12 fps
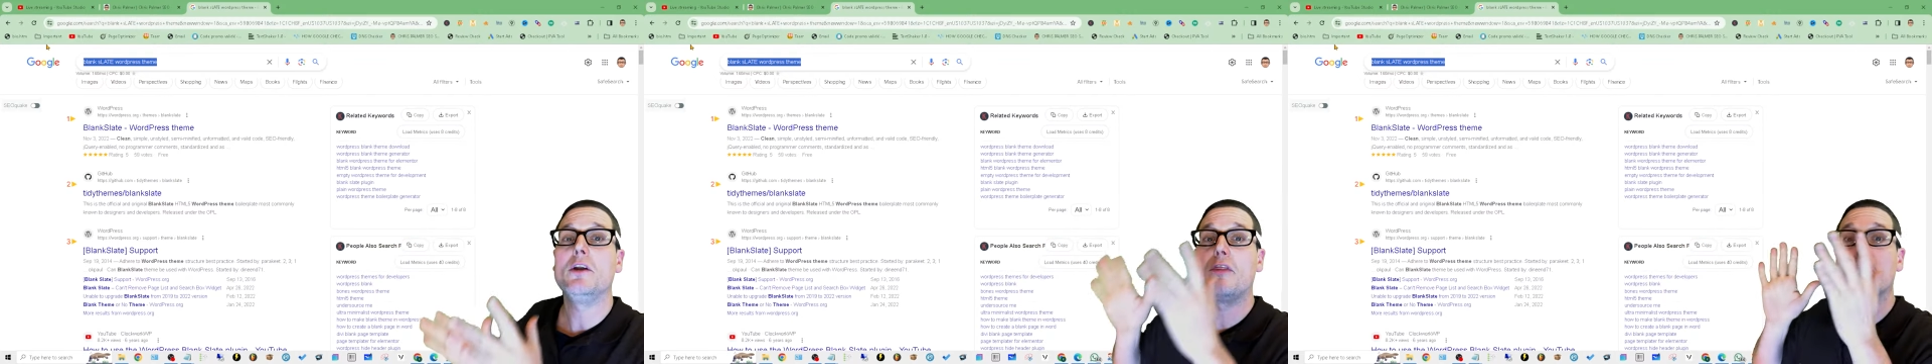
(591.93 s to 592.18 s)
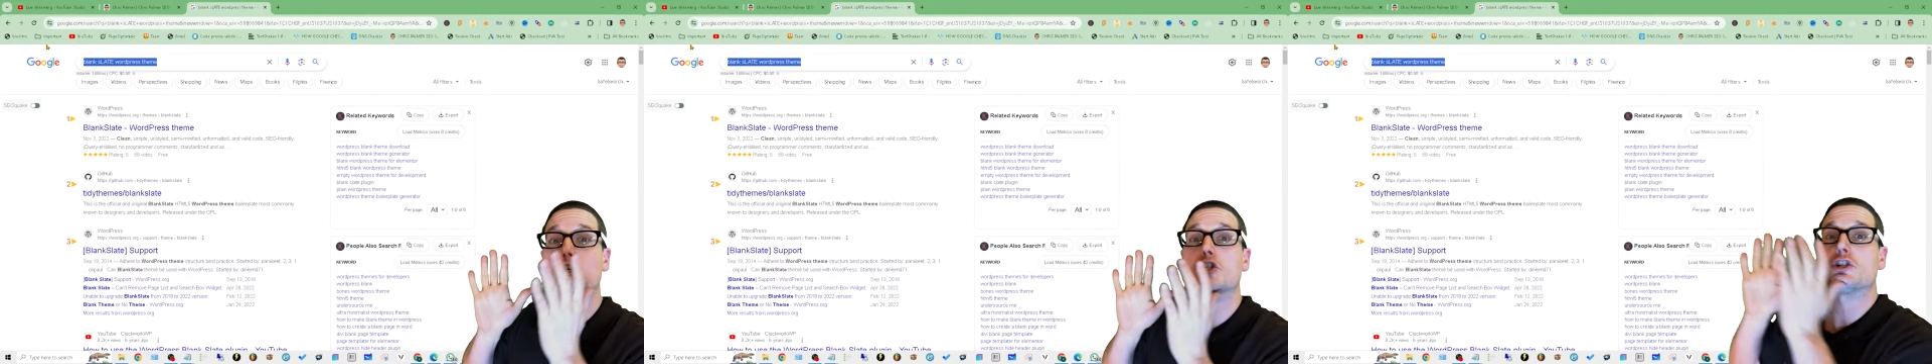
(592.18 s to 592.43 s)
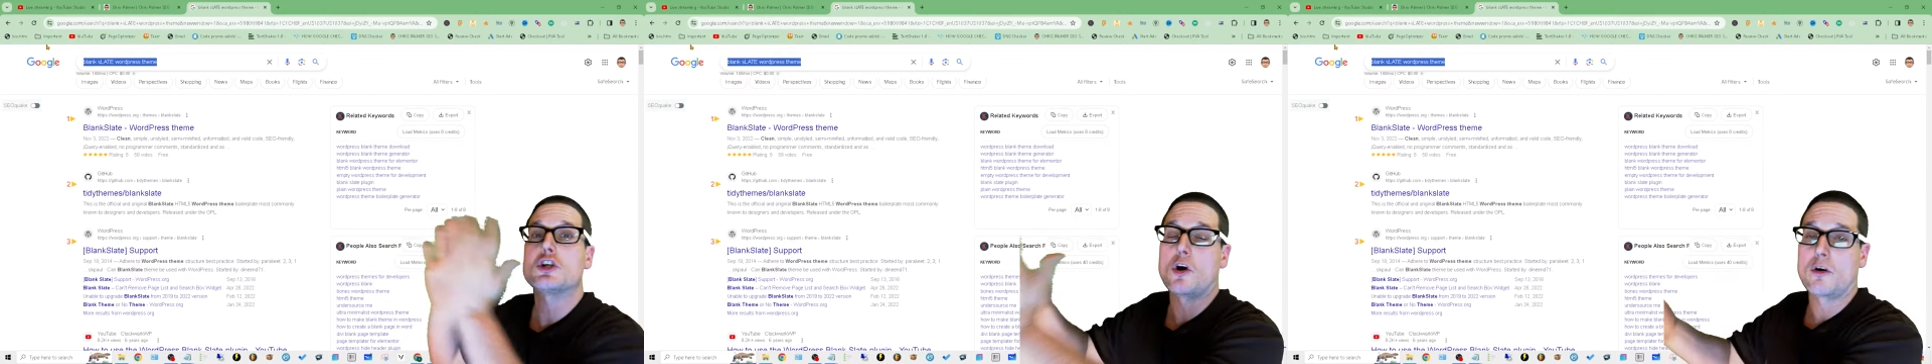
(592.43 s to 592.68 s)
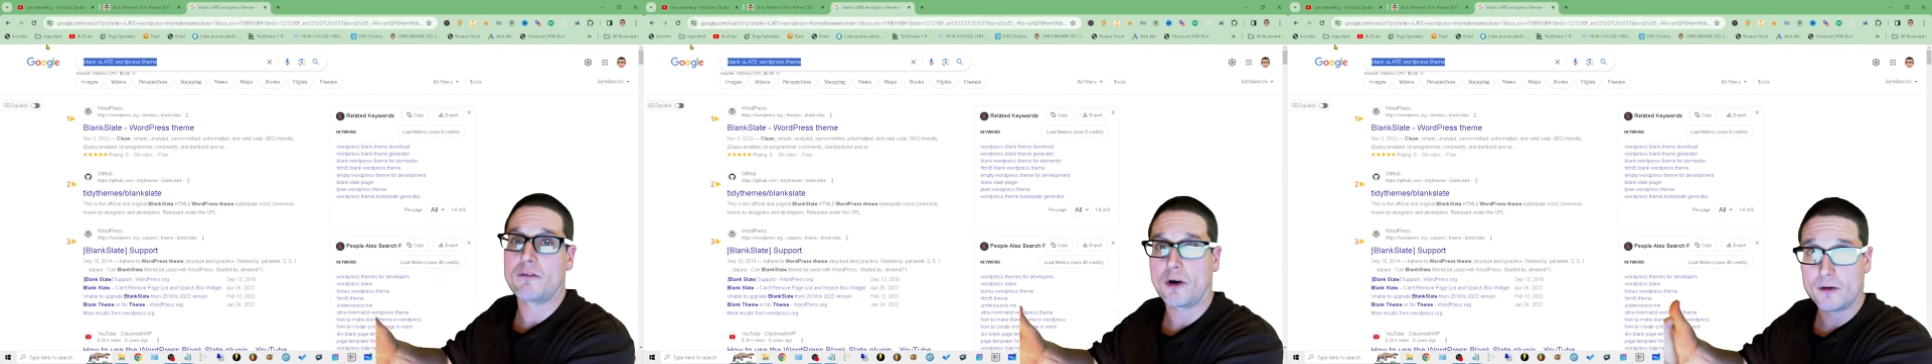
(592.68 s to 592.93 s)
the
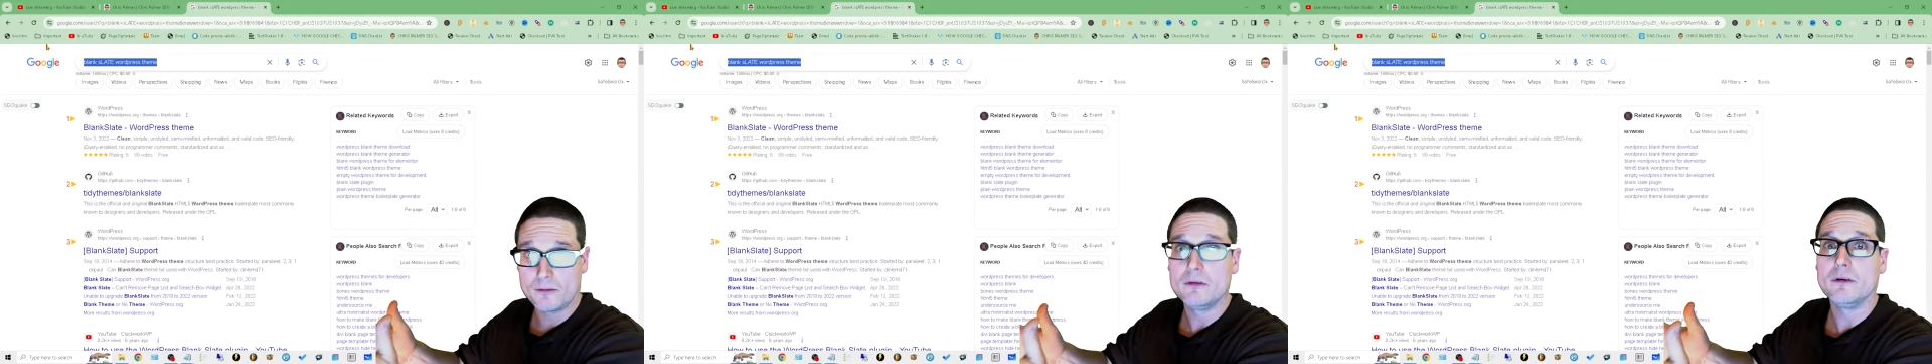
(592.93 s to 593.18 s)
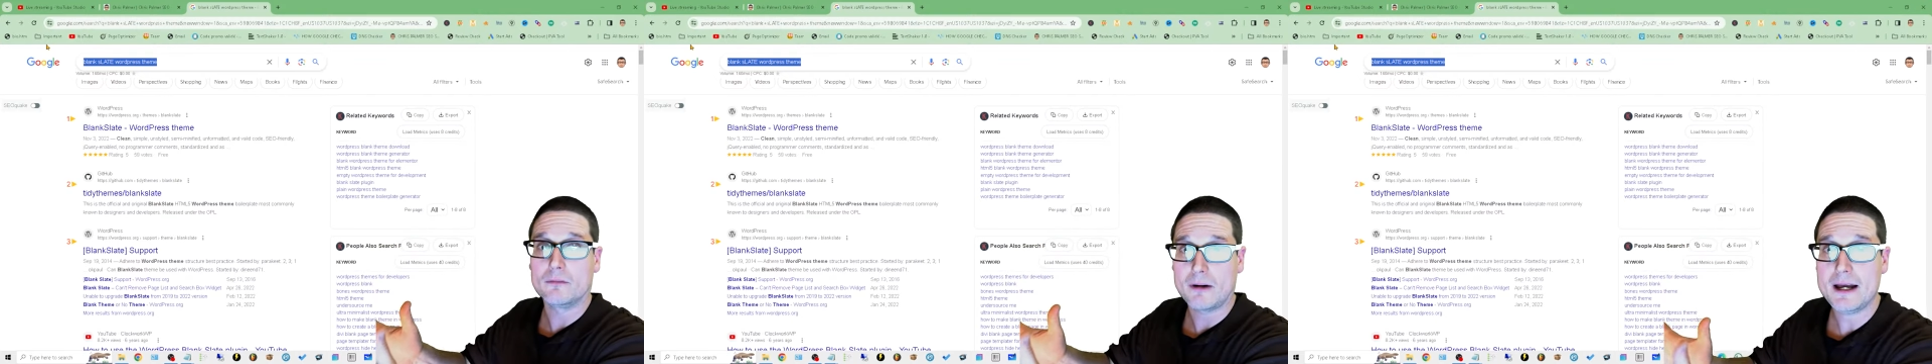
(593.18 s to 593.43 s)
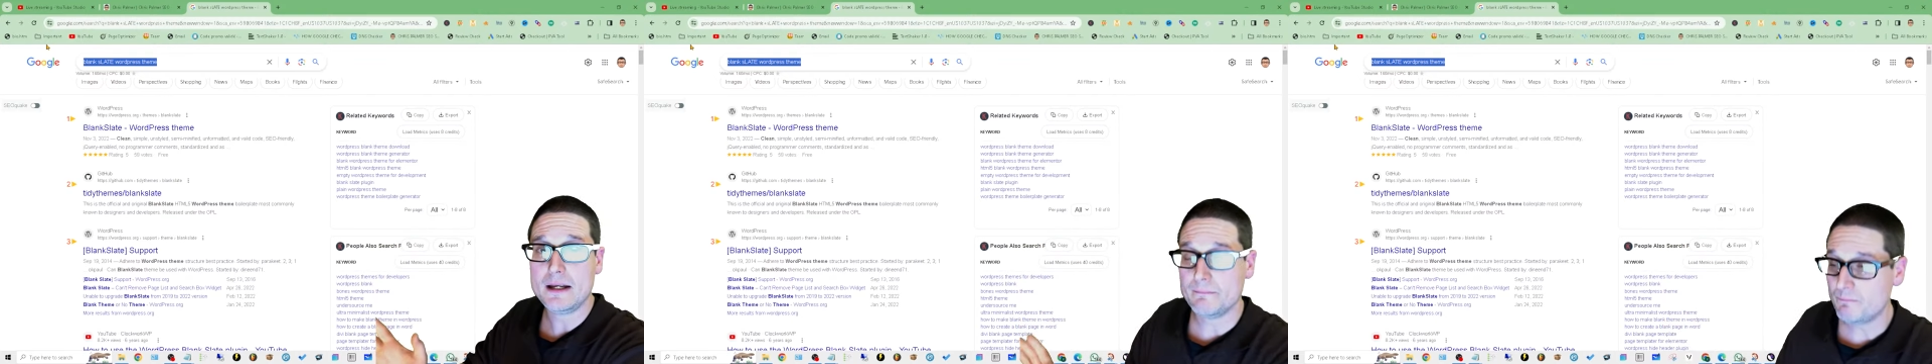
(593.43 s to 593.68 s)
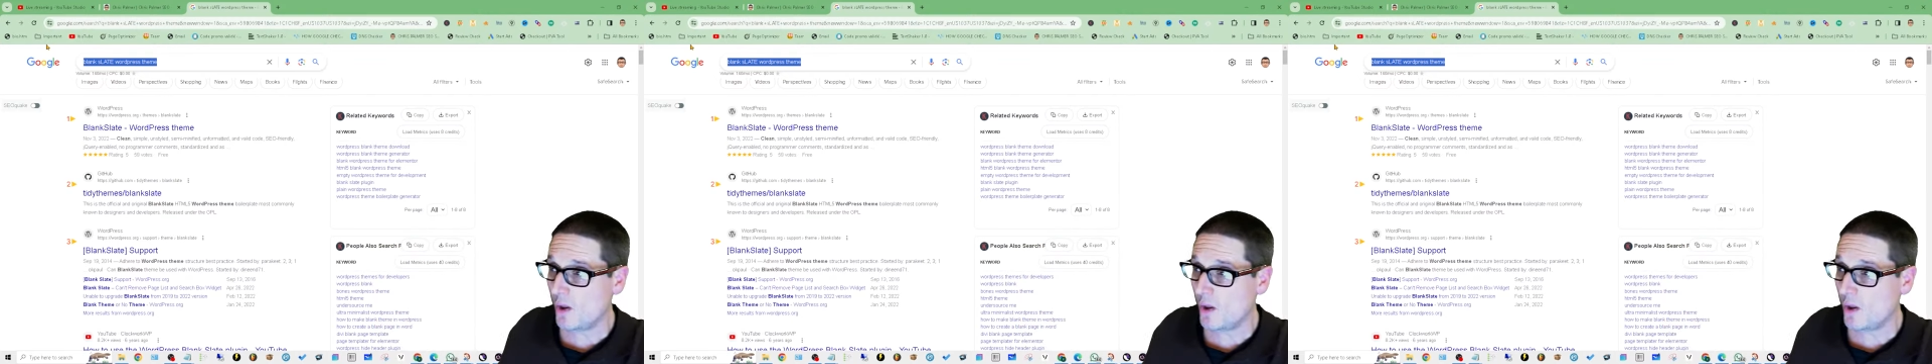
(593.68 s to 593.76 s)
server, right?